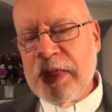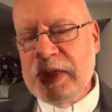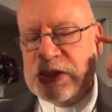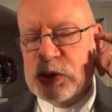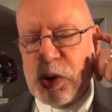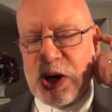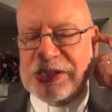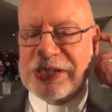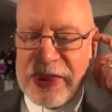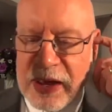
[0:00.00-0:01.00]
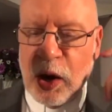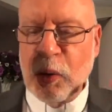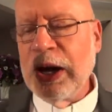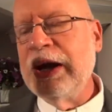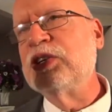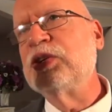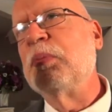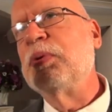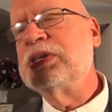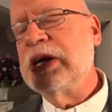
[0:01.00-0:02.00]
This was their
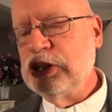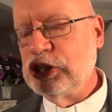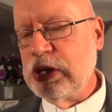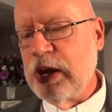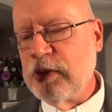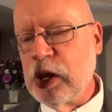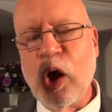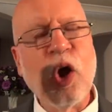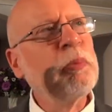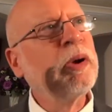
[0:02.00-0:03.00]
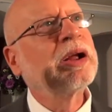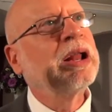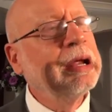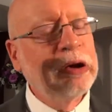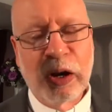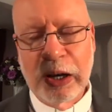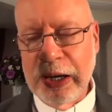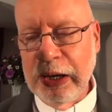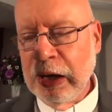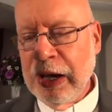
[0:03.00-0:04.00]
interpretation of the law, but
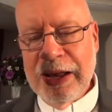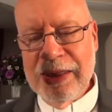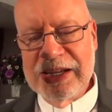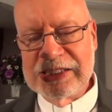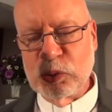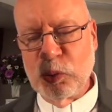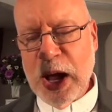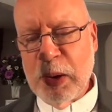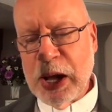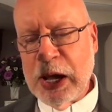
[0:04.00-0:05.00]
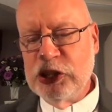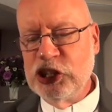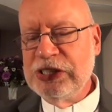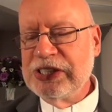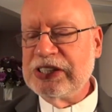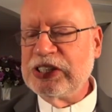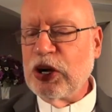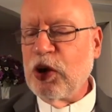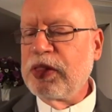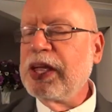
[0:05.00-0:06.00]
clearly this Rabbi Jesus
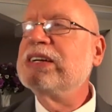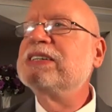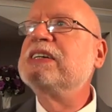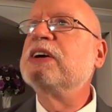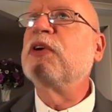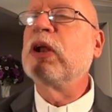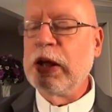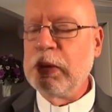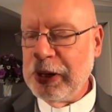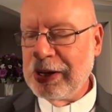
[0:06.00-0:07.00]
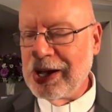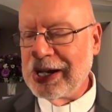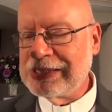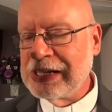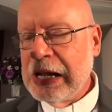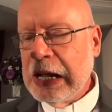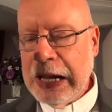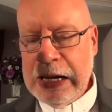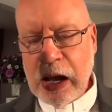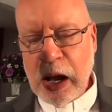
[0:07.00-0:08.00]
saw things differently because
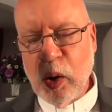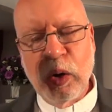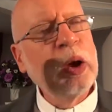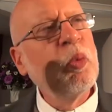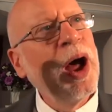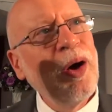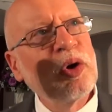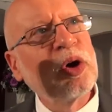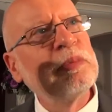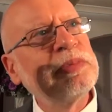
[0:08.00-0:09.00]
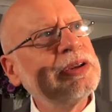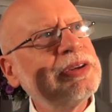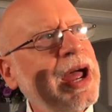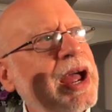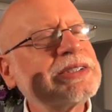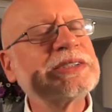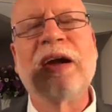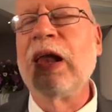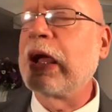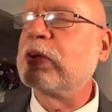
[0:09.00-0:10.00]
he not only welcomed tax
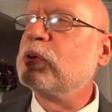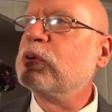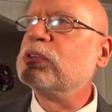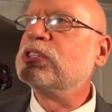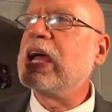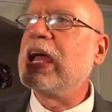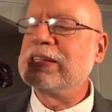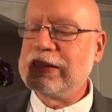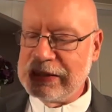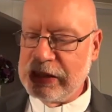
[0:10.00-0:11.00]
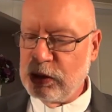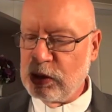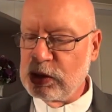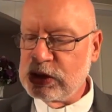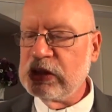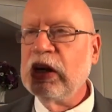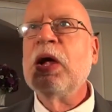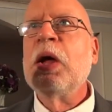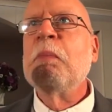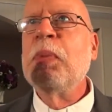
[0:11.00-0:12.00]
collectors and sinners,
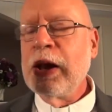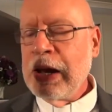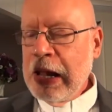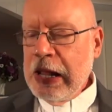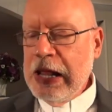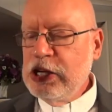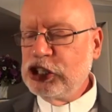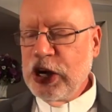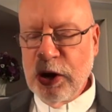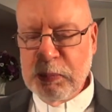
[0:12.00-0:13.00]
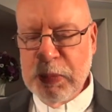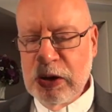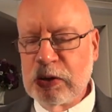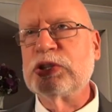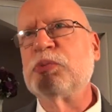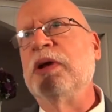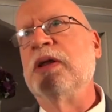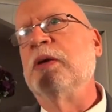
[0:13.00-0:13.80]
but he shared meals with